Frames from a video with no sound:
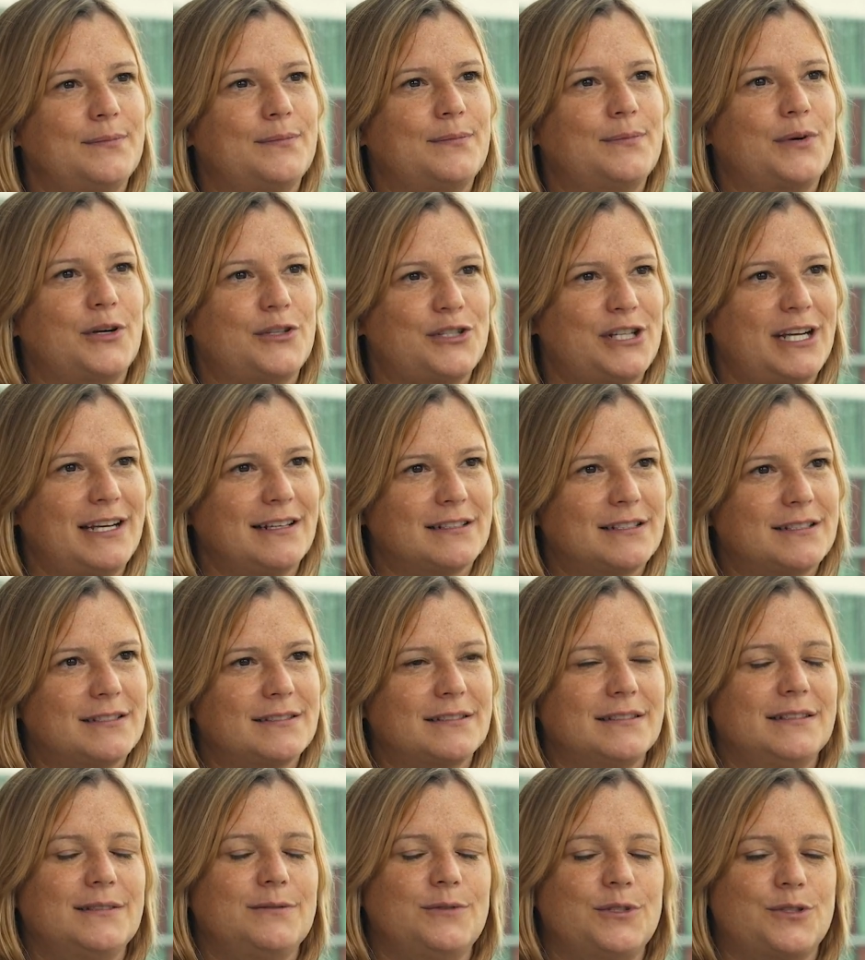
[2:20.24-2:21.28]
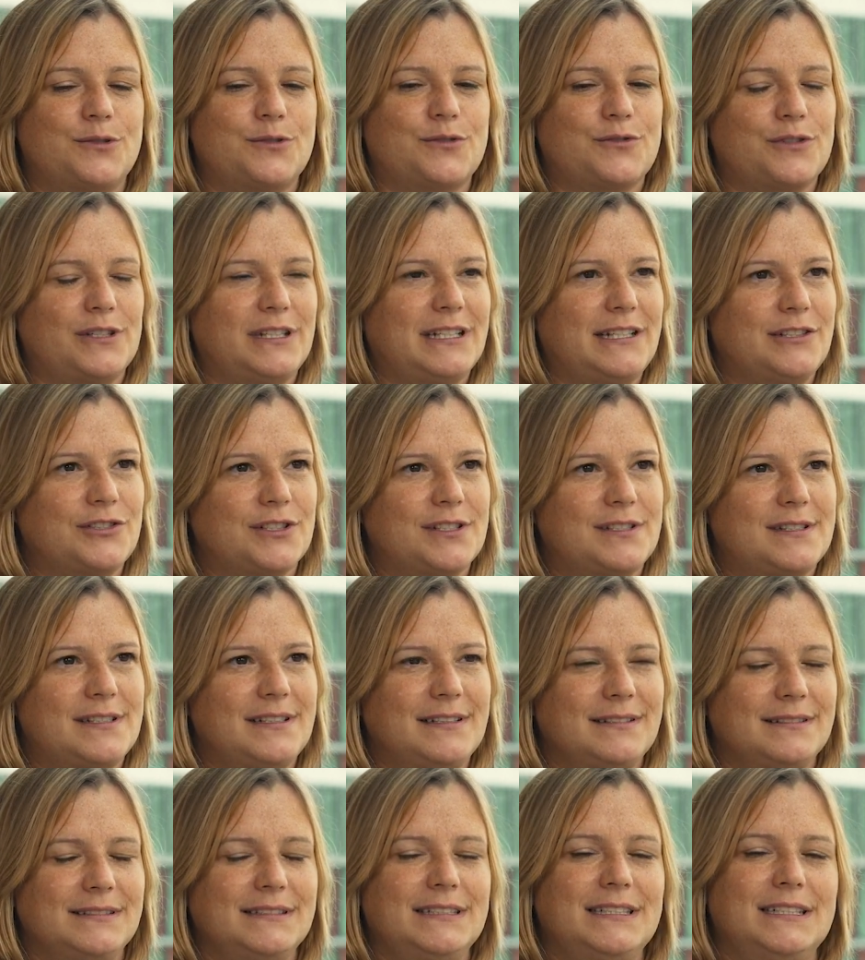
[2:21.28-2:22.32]
project, which was really
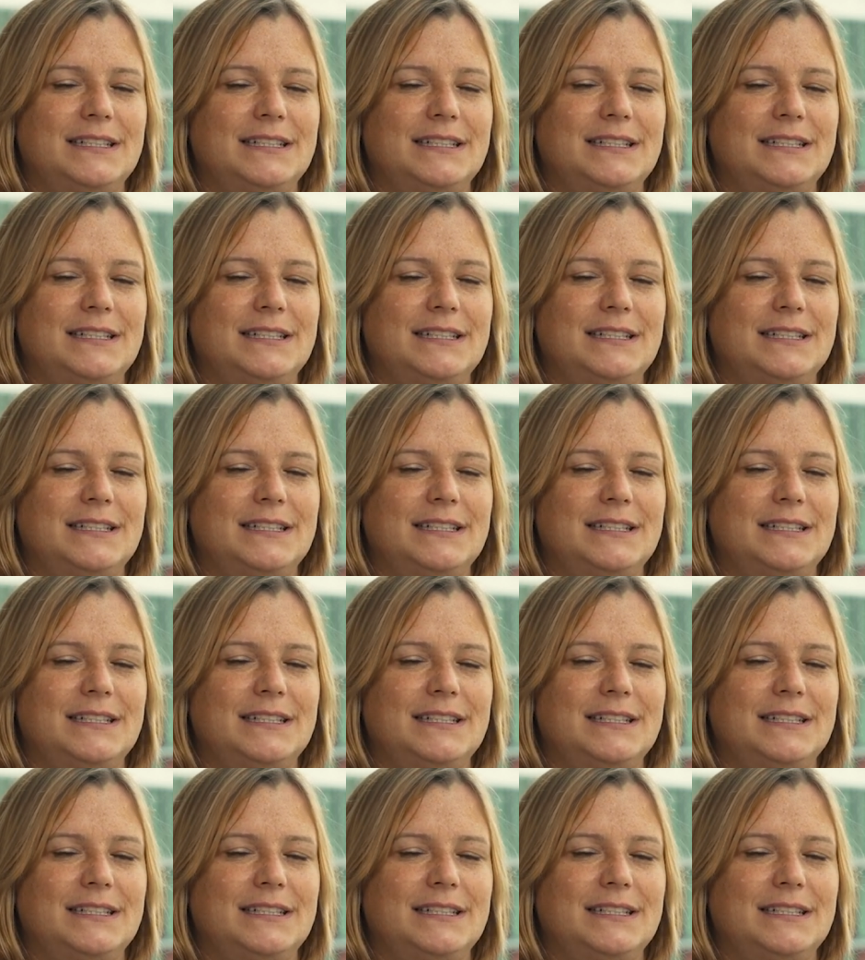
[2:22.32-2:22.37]
interesting,